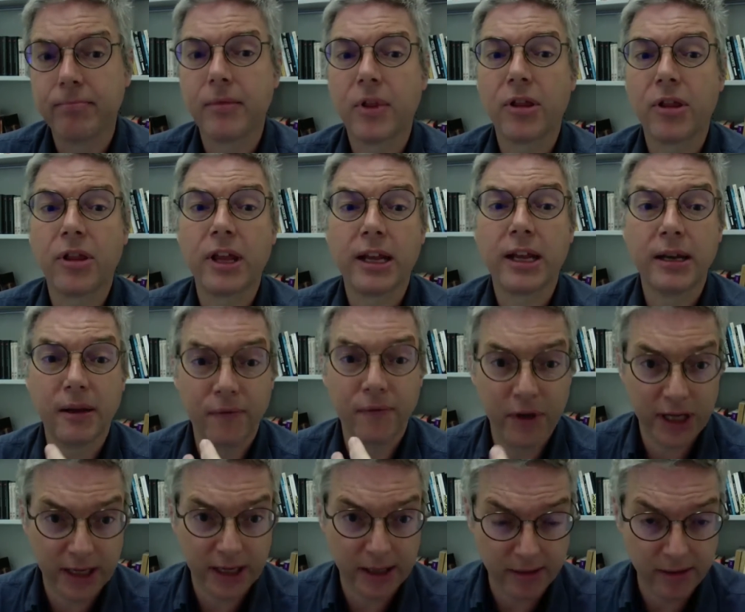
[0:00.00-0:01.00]

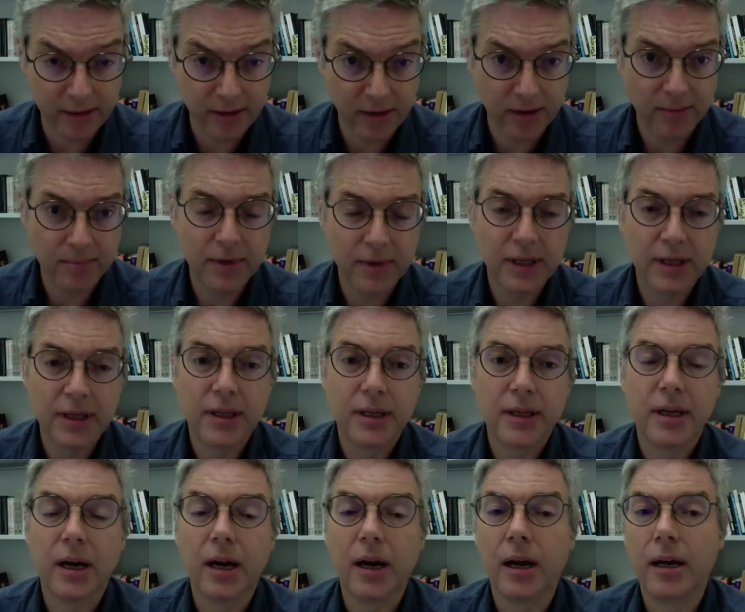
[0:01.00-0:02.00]
significance.
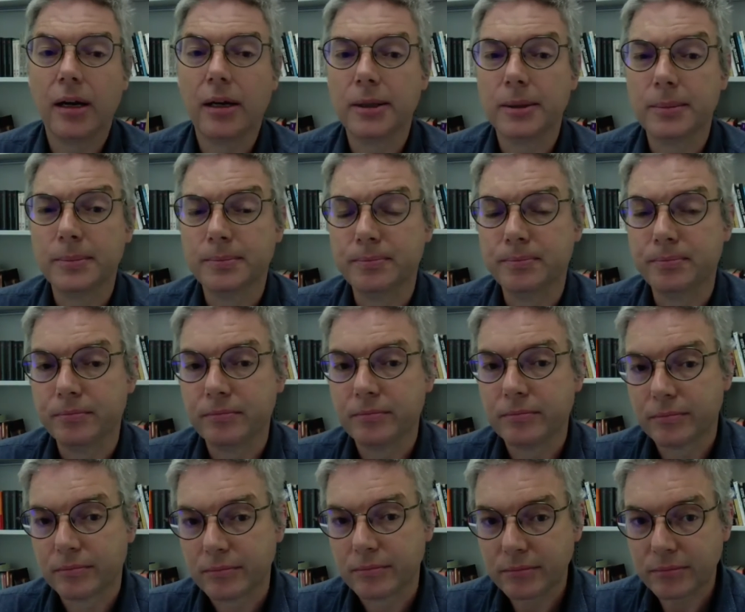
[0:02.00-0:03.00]
Um,
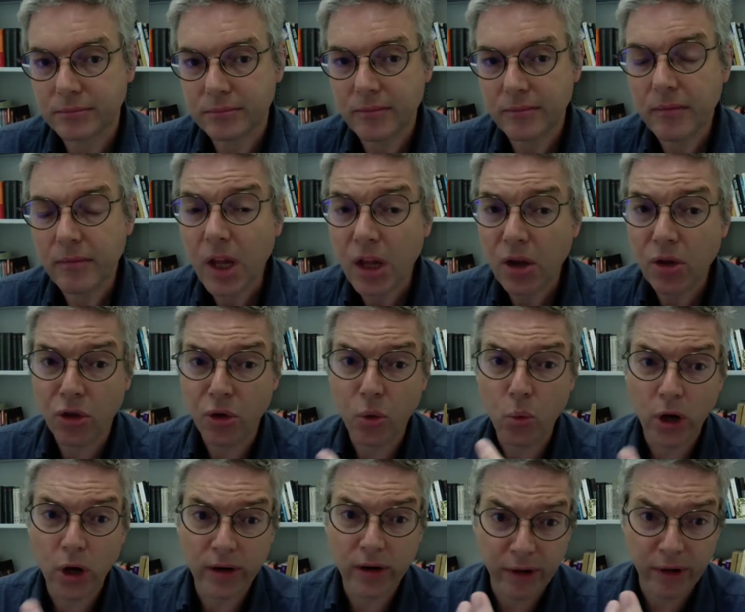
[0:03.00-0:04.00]
so
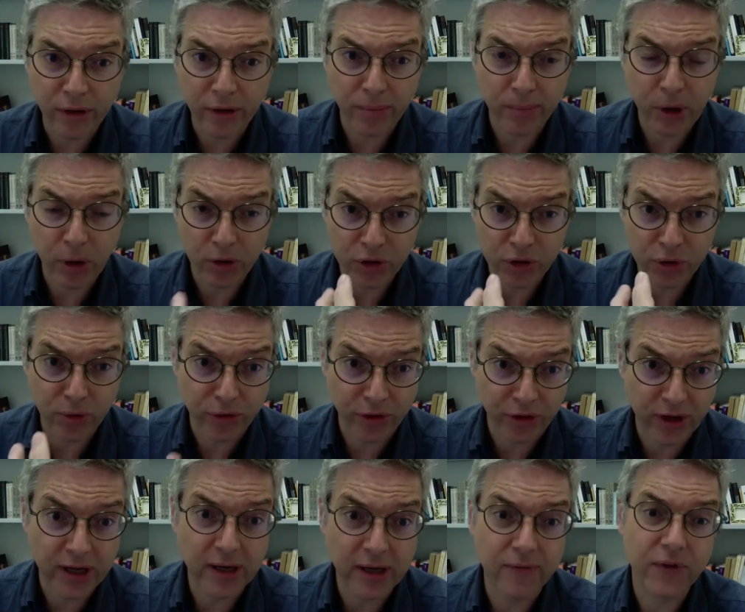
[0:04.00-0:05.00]
one of the spiritual
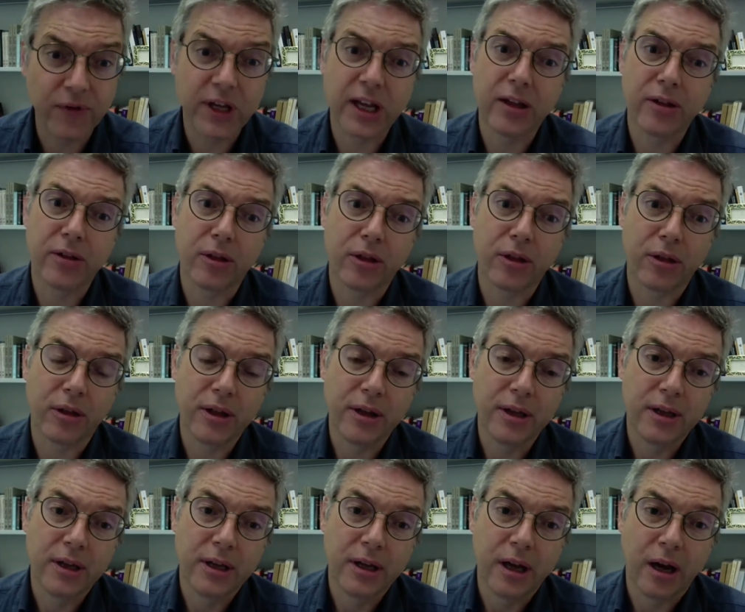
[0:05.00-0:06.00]
significance
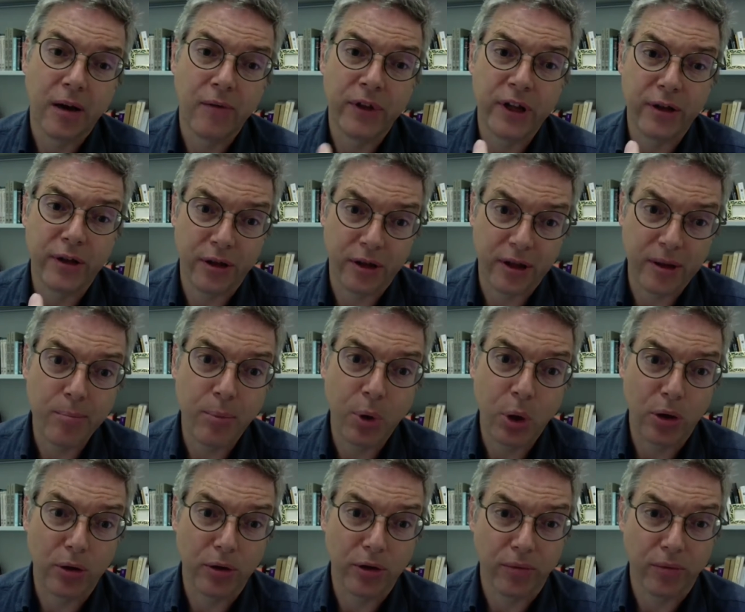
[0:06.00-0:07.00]
of these
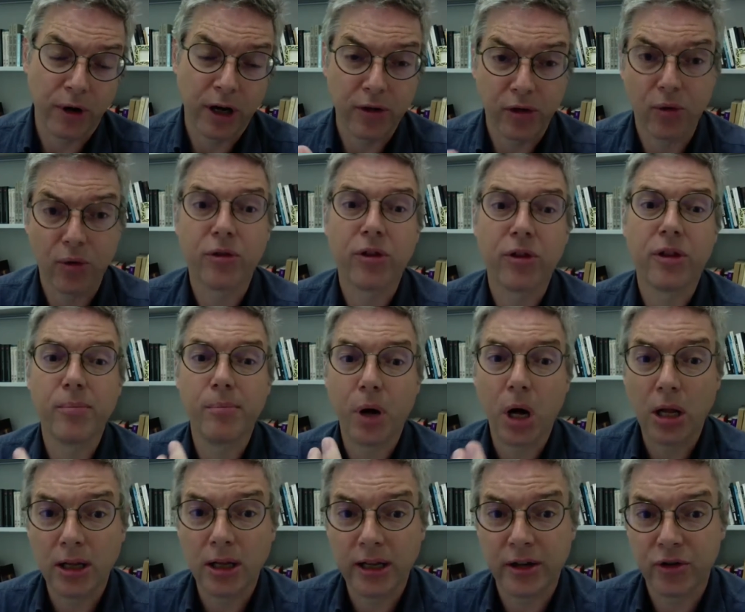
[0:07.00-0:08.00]
symbols, right? So a
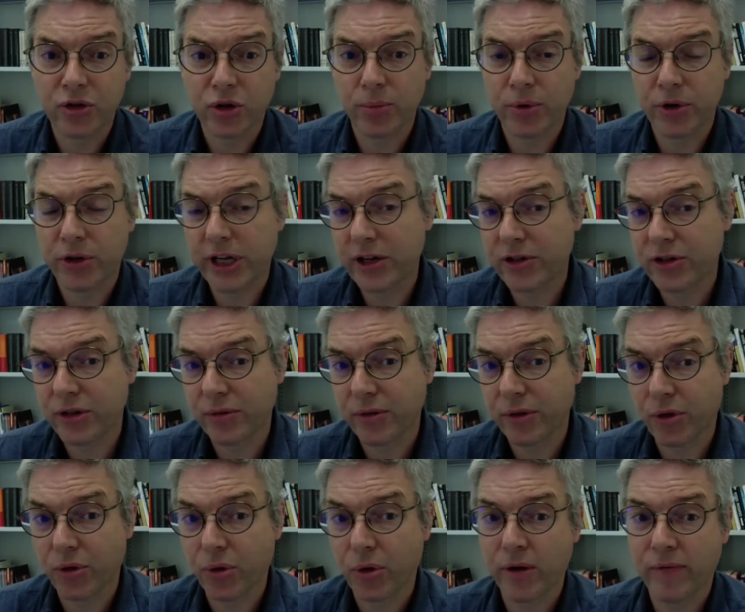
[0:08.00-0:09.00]
symbolic interpretation of the
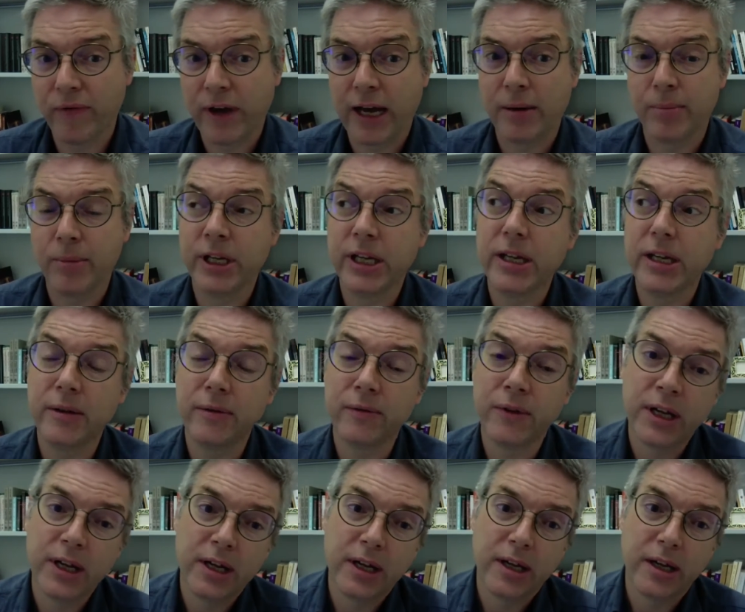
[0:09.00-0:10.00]
story of Adam and Eve
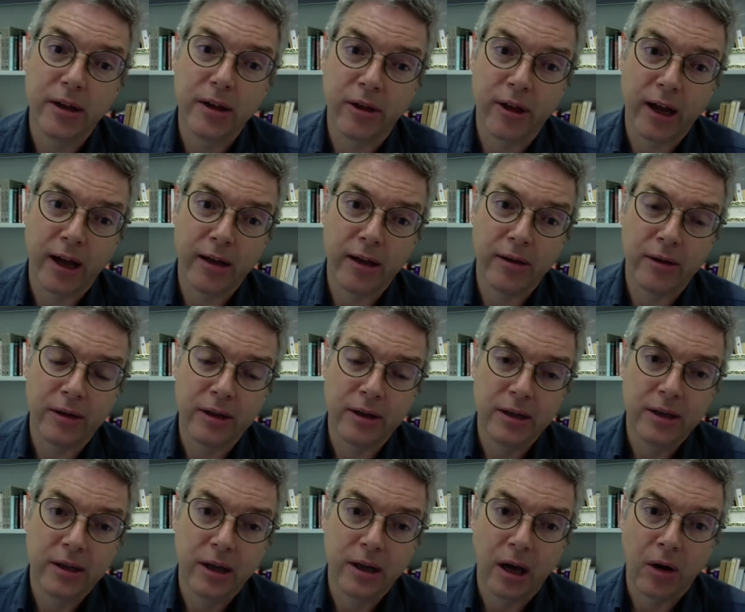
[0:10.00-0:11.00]
is that,
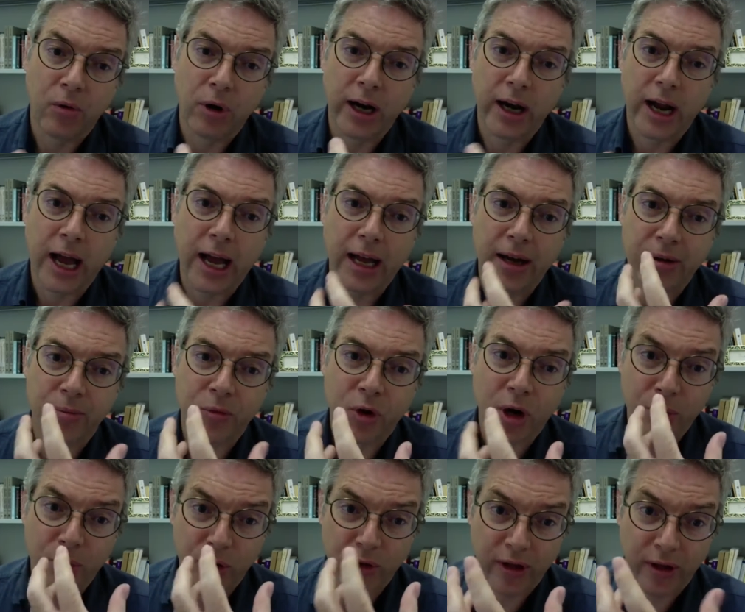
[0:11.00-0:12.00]
right, Adam
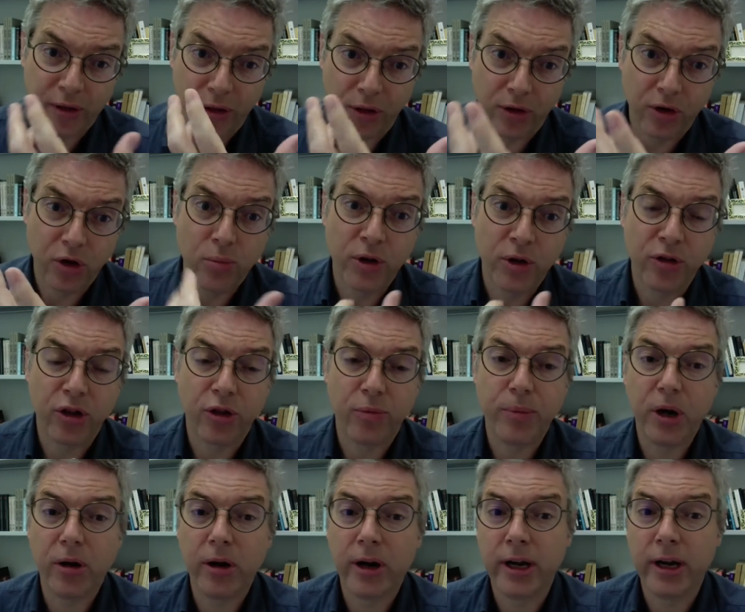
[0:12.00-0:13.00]
represents the human
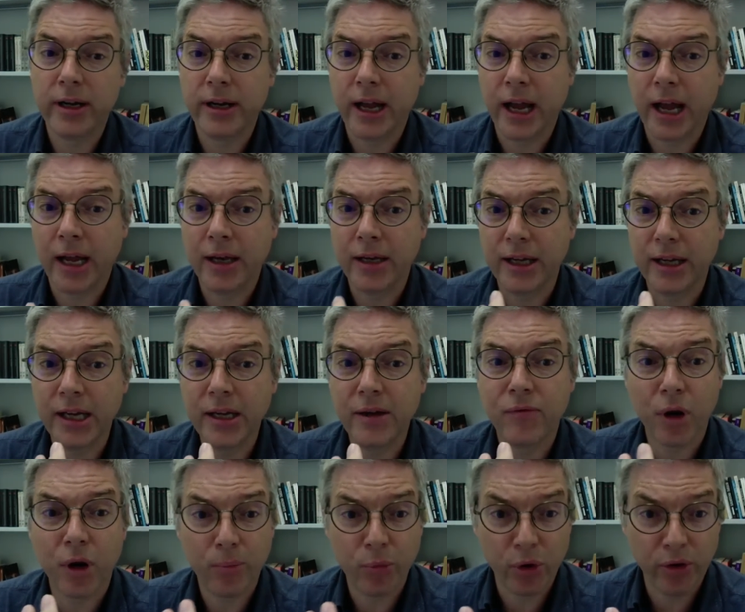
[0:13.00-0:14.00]
spirit and
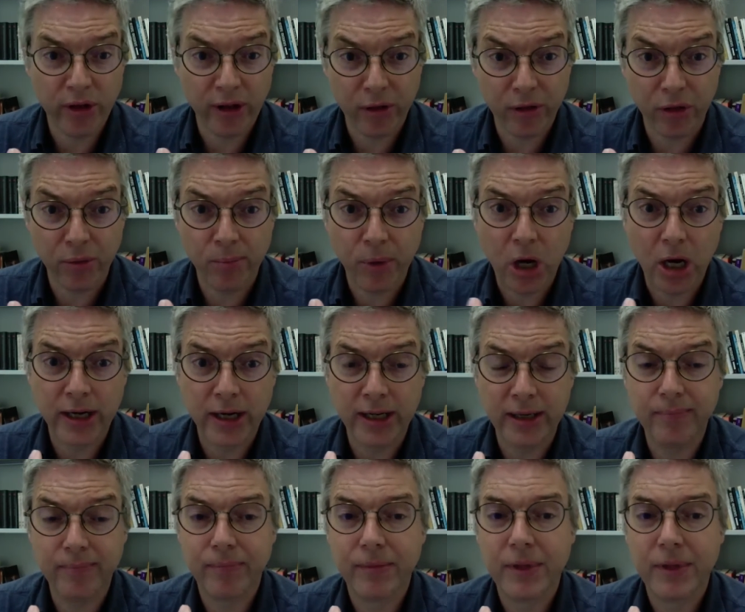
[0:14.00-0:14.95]
Eve represents the body.